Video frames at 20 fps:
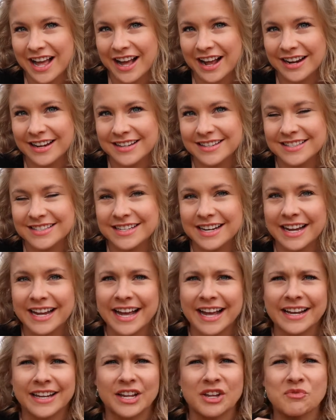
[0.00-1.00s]
honest, I
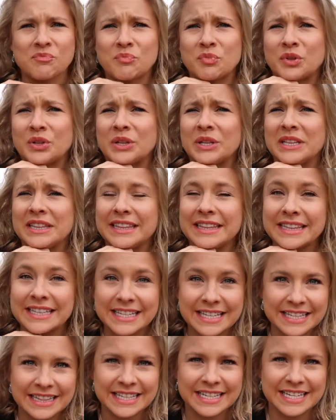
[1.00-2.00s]
had a
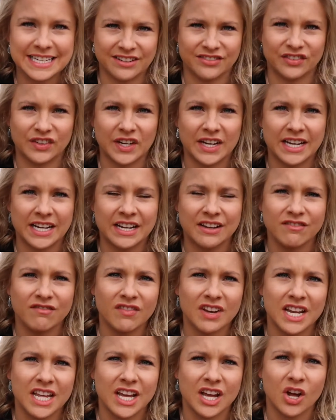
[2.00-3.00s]
completely different
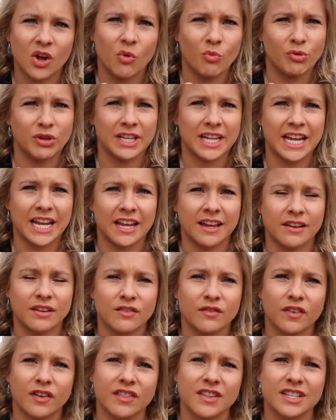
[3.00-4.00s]
video planned
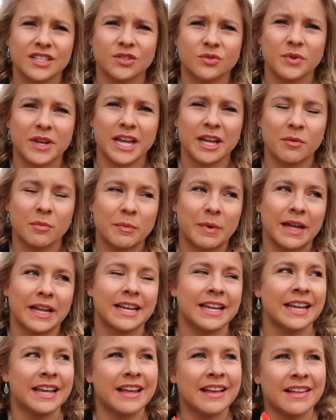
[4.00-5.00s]
for this week, but
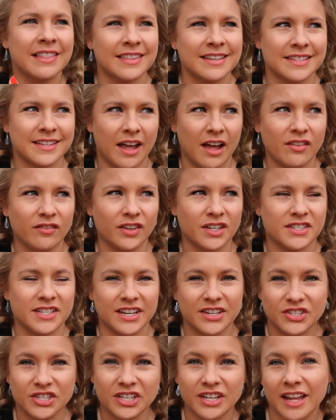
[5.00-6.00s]
this
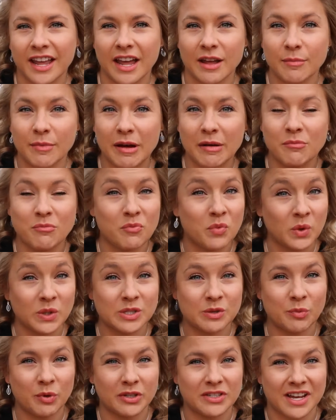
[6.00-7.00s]
conversation came up
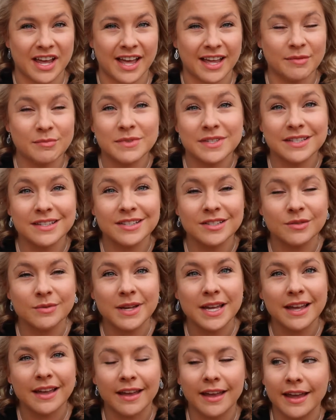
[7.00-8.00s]
multiple times this
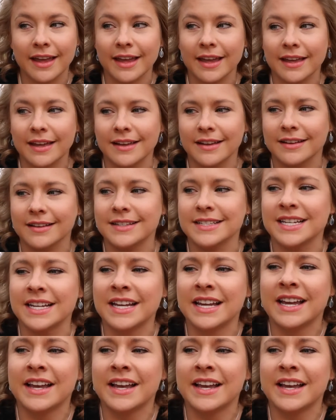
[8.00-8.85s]
week, and